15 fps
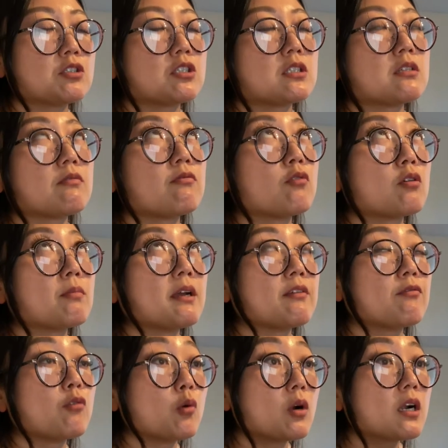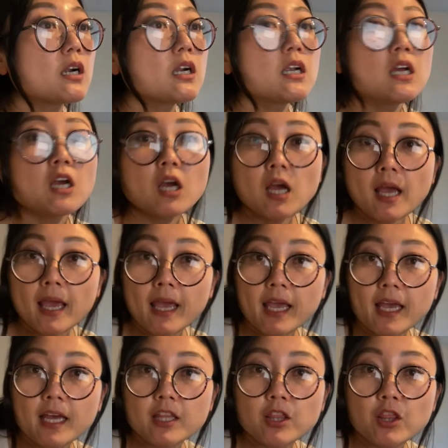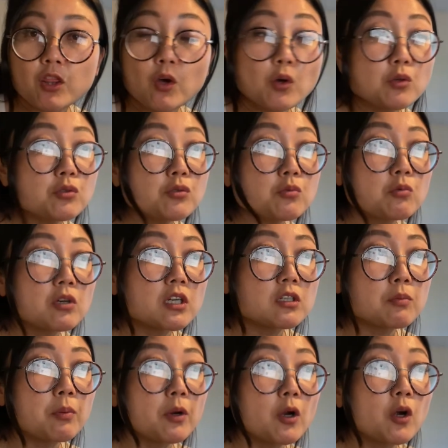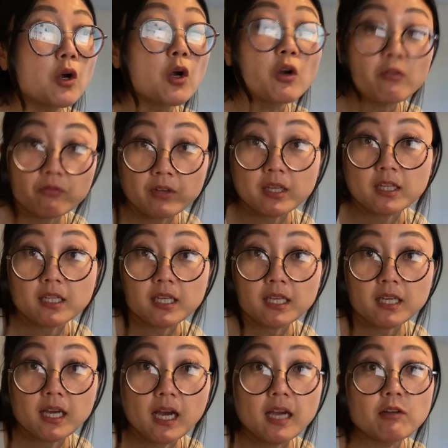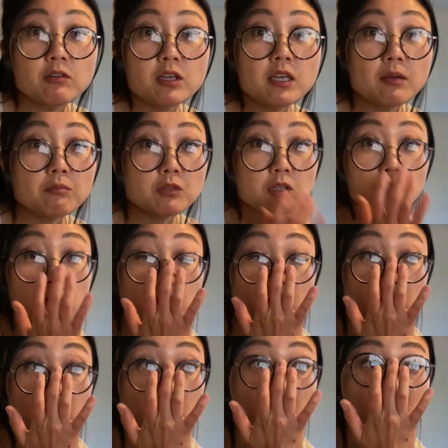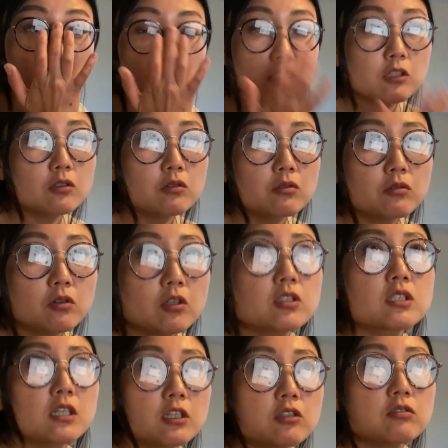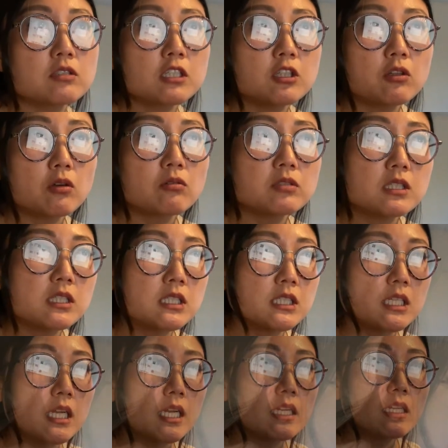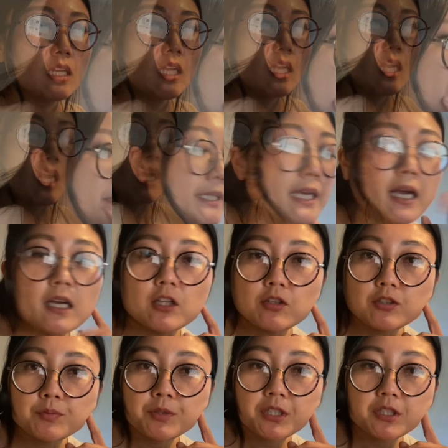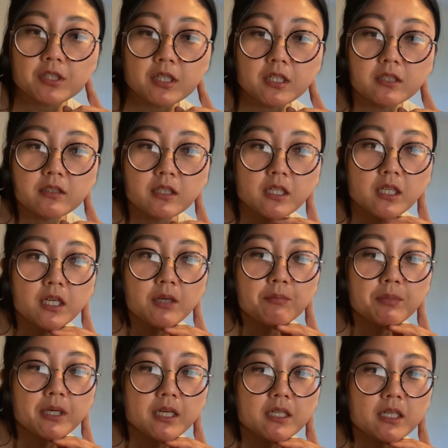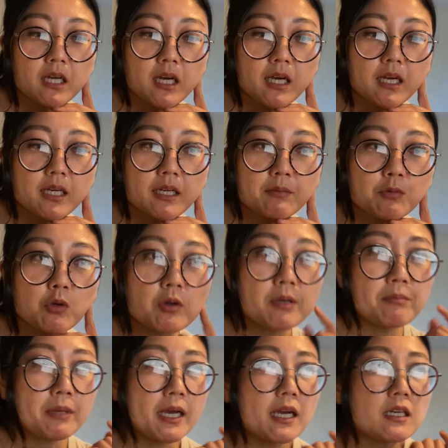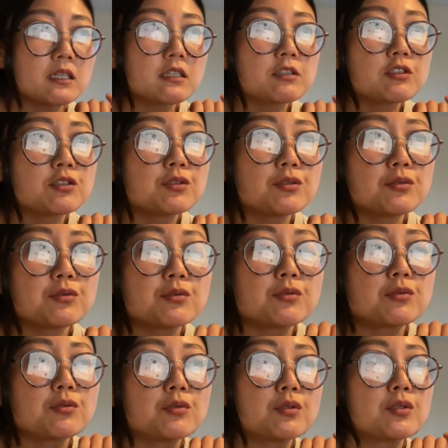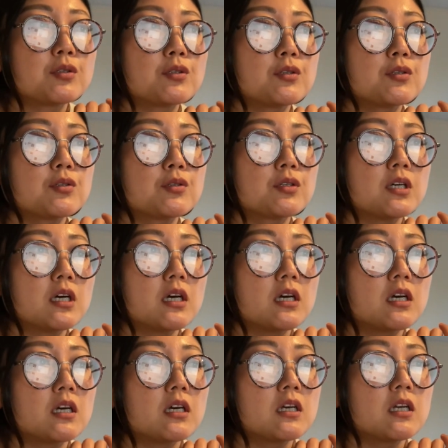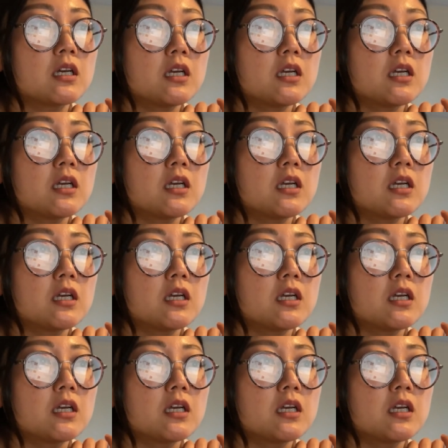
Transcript: is the four by four, and those worked perfectly. I am gonna continue or start using those instead. But yeah, it looked pretty good. But I am going back to uh,